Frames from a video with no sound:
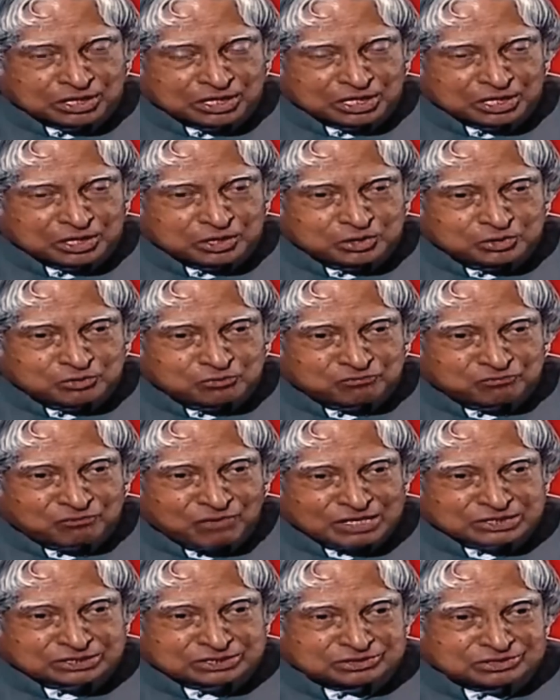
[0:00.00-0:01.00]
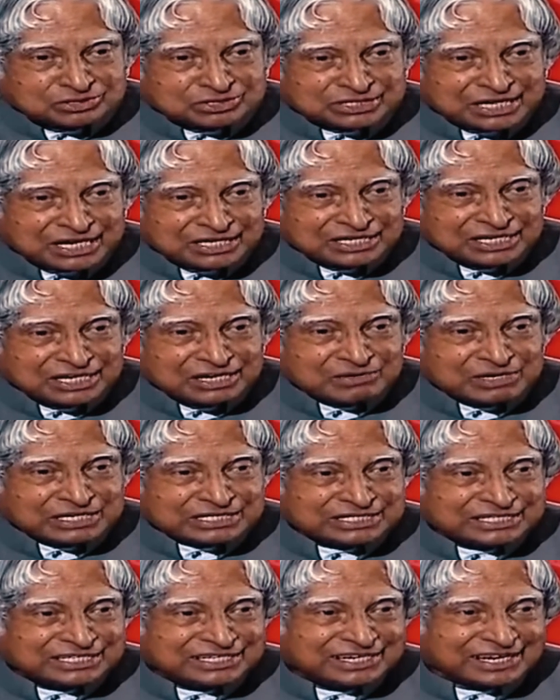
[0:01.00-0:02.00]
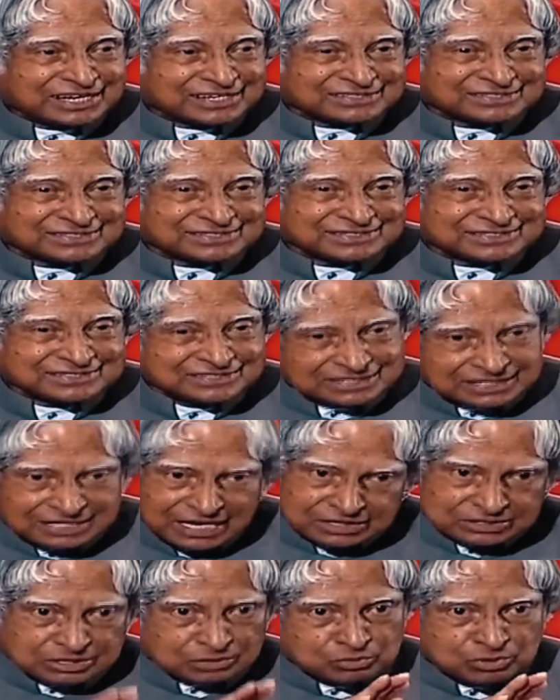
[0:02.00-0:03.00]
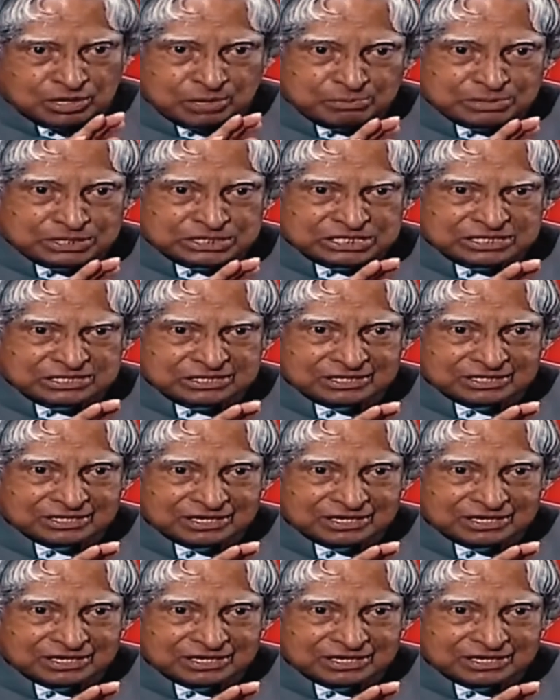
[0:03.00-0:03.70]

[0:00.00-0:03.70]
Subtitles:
into first 10 innovation index. Isn't that a good ambition?